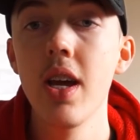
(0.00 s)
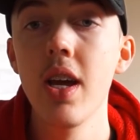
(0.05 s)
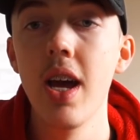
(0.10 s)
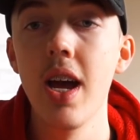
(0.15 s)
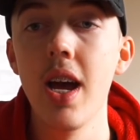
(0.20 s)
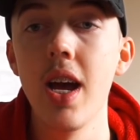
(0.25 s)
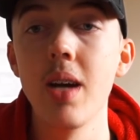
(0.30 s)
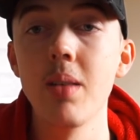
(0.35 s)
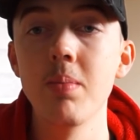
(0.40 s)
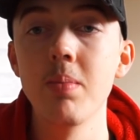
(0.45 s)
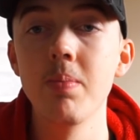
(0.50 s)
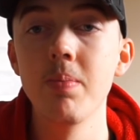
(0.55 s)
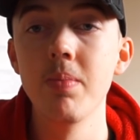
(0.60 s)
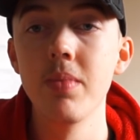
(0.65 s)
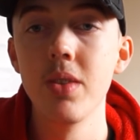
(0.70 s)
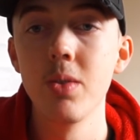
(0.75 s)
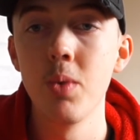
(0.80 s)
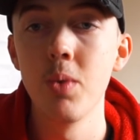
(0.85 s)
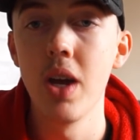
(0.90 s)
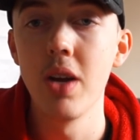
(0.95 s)
Um,
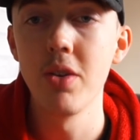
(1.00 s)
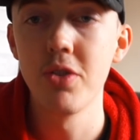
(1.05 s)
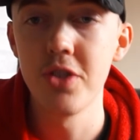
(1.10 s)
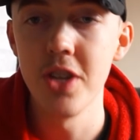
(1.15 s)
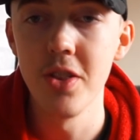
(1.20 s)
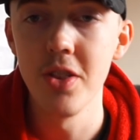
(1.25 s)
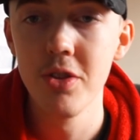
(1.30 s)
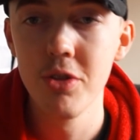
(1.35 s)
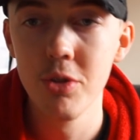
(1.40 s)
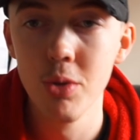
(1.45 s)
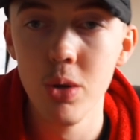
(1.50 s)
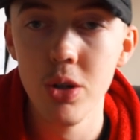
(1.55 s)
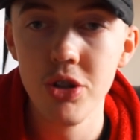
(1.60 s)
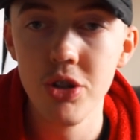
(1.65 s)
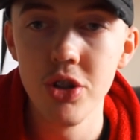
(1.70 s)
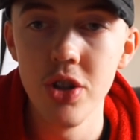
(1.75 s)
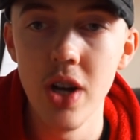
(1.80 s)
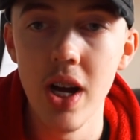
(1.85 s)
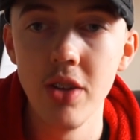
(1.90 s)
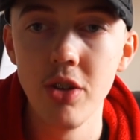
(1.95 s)
we have Synth
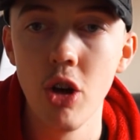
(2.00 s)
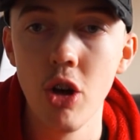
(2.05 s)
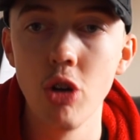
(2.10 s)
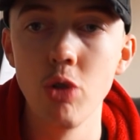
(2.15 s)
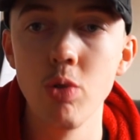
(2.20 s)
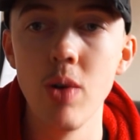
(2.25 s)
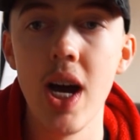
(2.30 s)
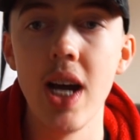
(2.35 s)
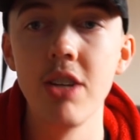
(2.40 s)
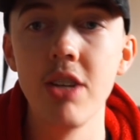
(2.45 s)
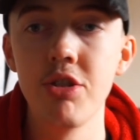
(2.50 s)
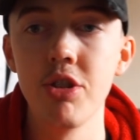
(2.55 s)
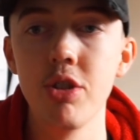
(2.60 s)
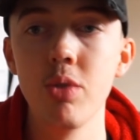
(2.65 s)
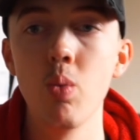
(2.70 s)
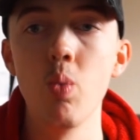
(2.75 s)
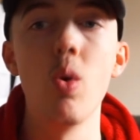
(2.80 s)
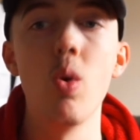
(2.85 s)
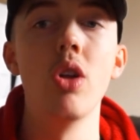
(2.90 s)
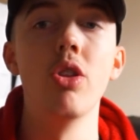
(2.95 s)
Soldier and
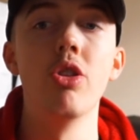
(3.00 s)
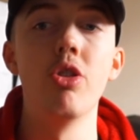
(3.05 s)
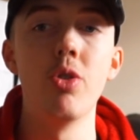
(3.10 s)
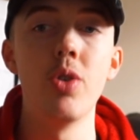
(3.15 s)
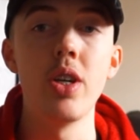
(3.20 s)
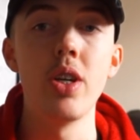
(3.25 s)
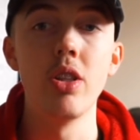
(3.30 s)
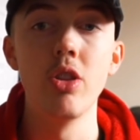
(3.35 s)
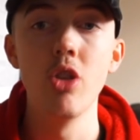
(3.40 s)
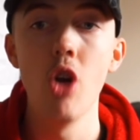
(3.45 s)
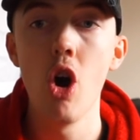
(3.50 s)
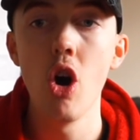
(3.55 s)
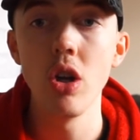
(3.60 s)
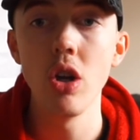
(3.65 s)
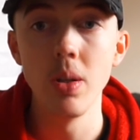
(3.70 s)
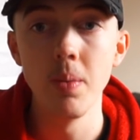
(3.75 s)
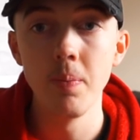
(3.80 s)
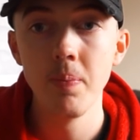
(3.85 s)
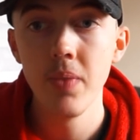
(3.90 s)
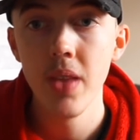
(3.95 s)
Horizon Wandering. Now,